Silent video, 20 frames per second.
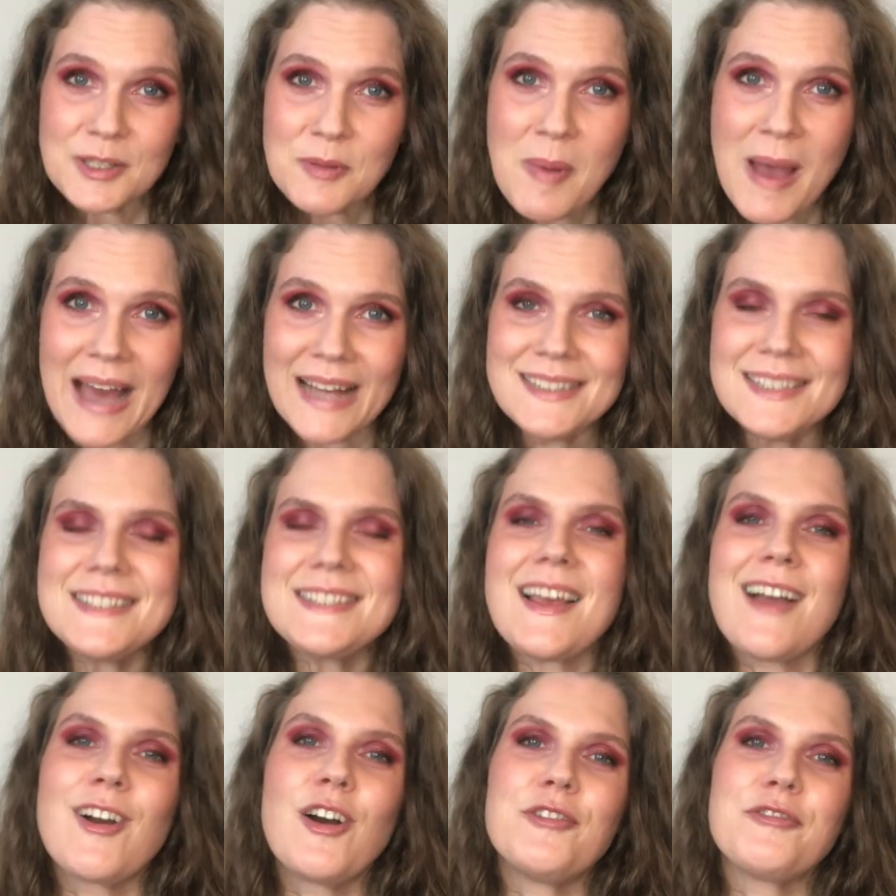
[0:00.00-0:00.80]
palettes
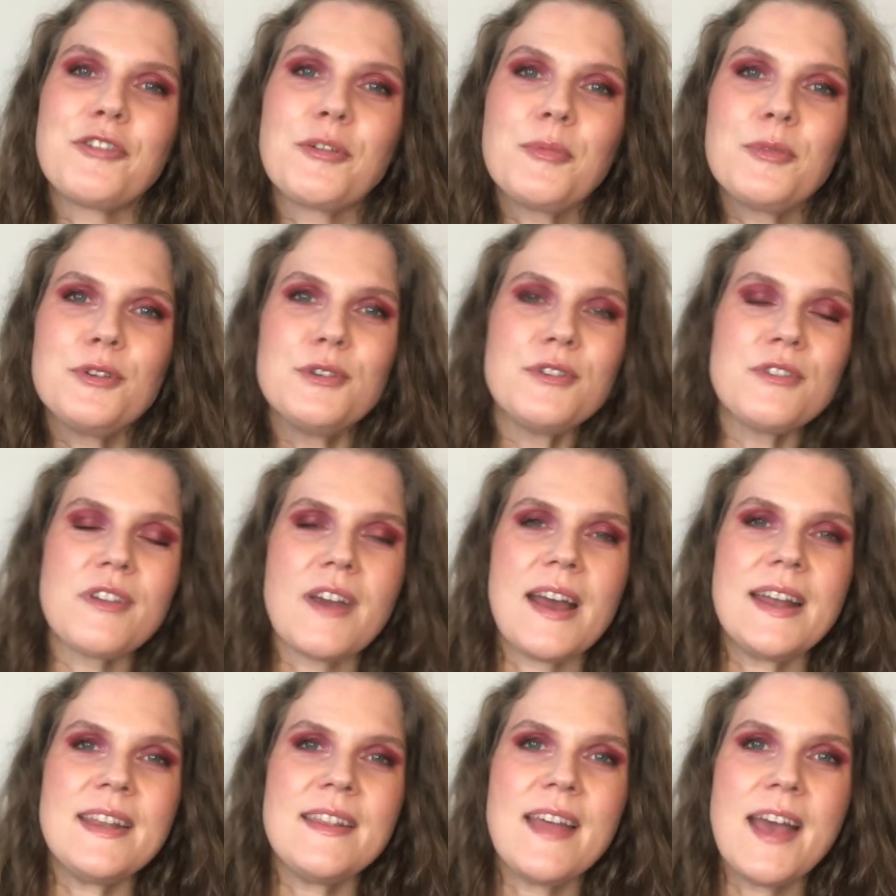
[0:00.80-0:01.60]
I got from Ruth,
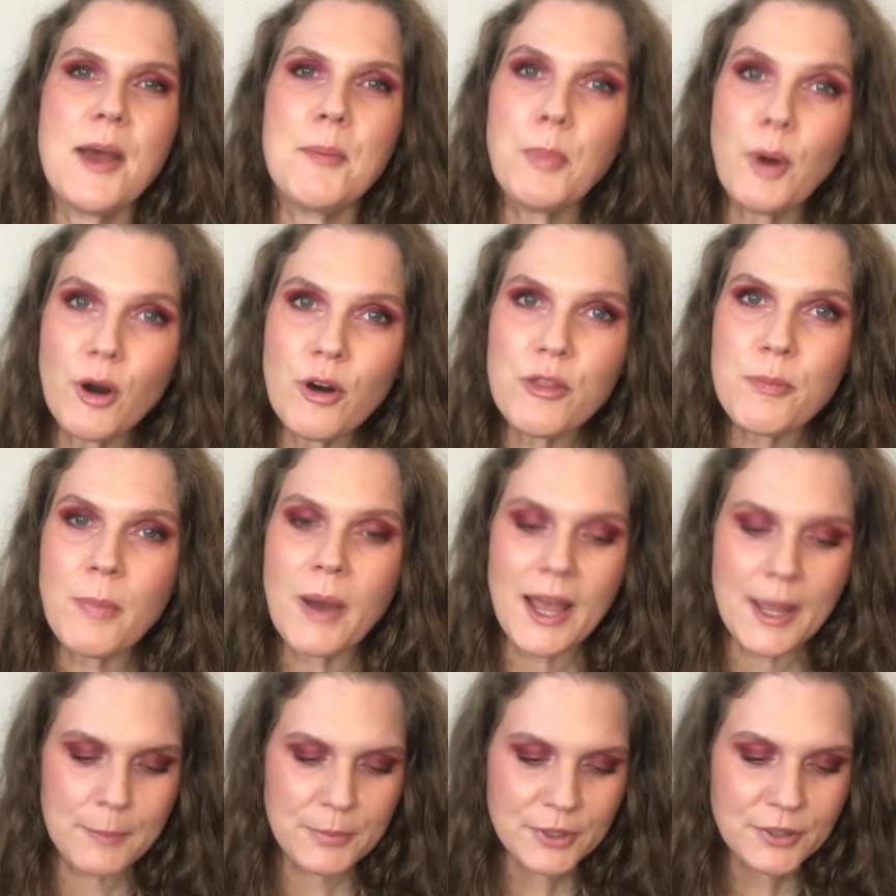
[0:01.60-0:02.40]
and they're both
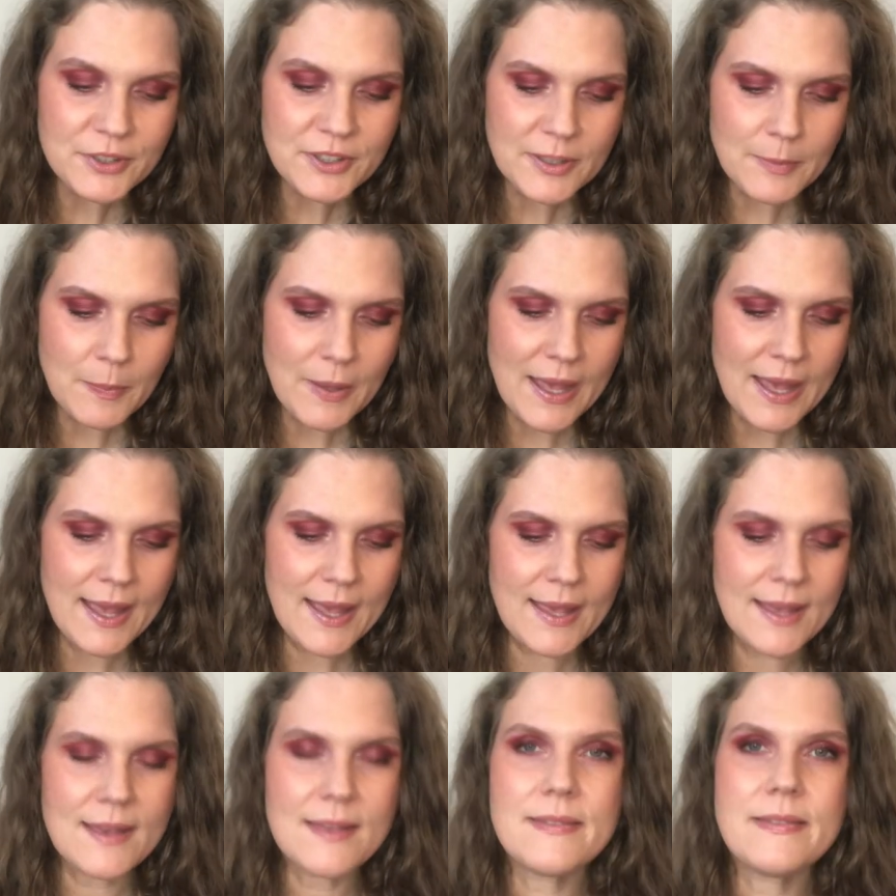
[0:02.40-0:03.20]
by Beauty
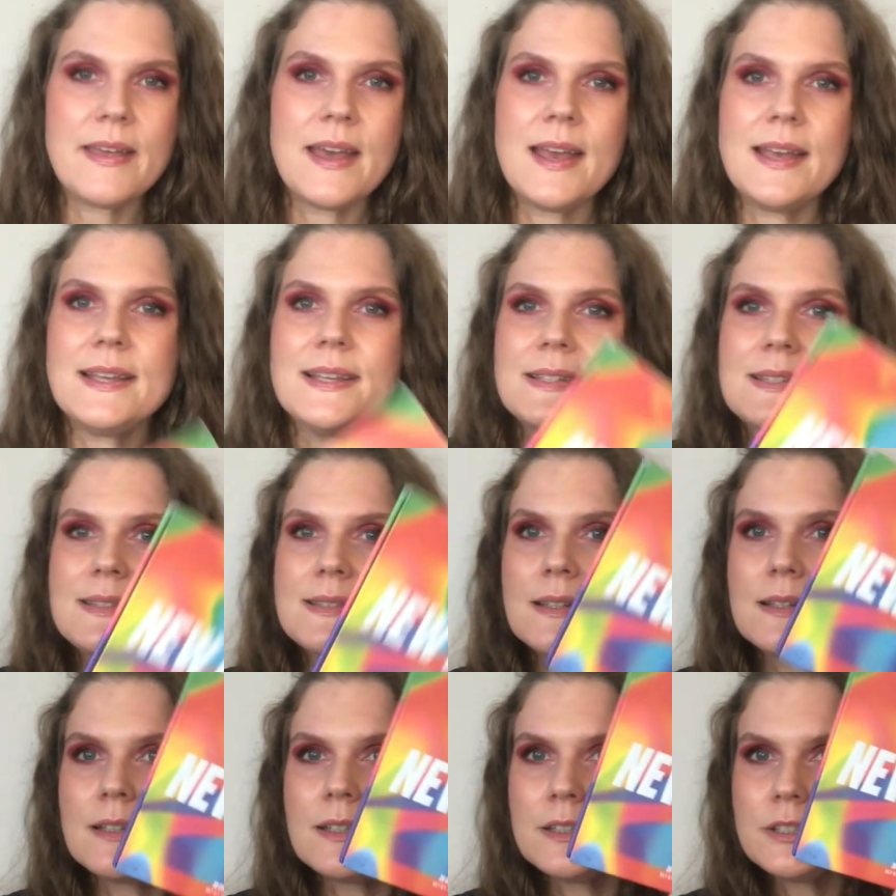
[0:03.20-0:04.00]
Bay. There is
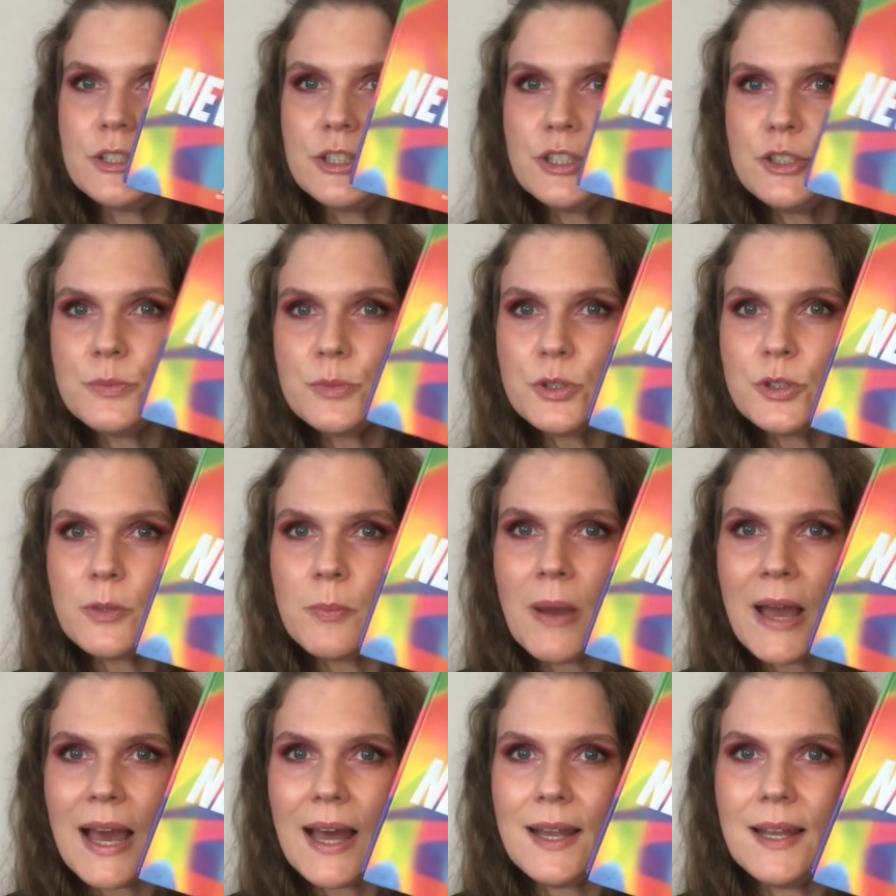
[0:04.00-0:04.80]
the New Mood
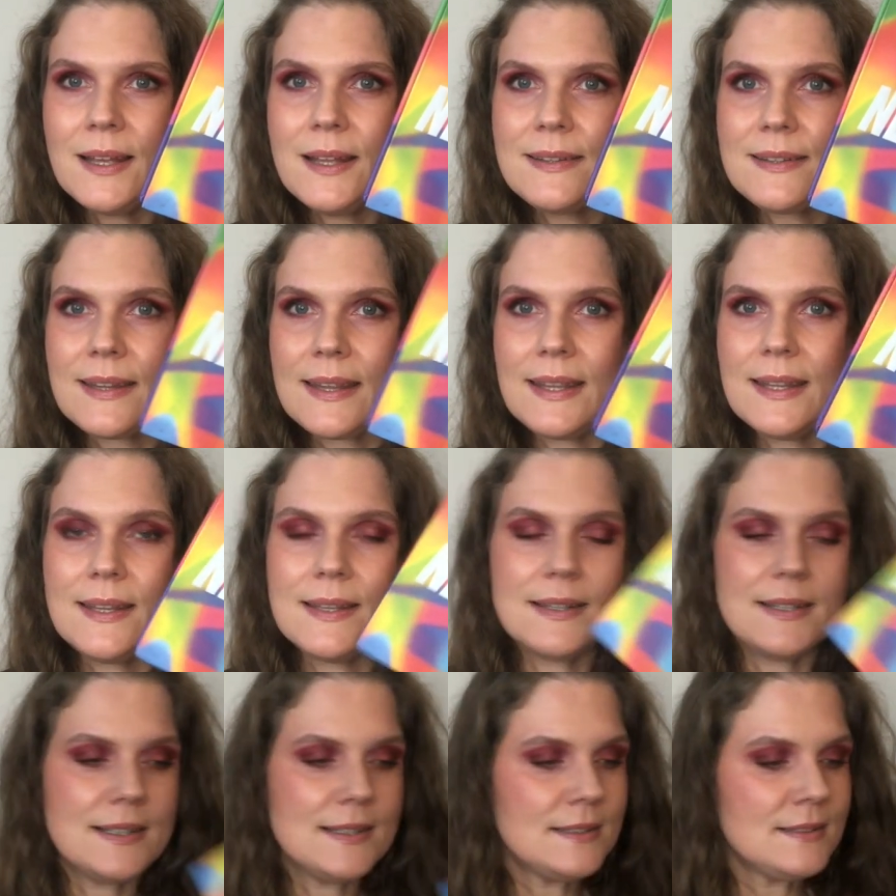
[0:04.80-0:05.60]
palette
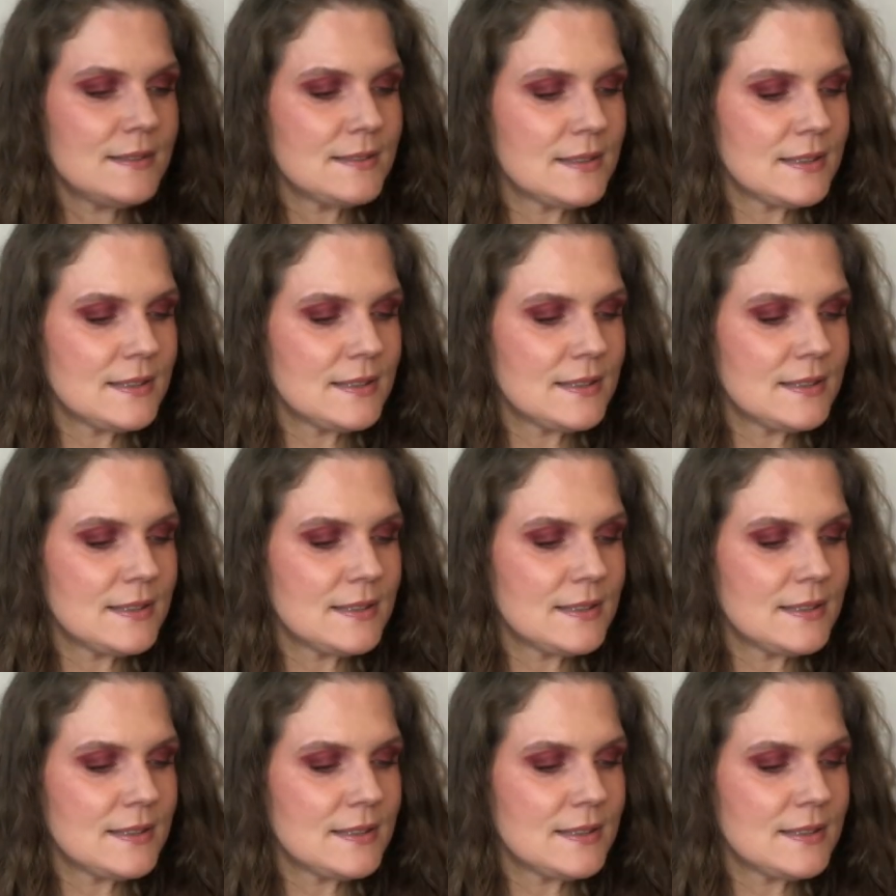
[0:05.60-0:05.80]
here.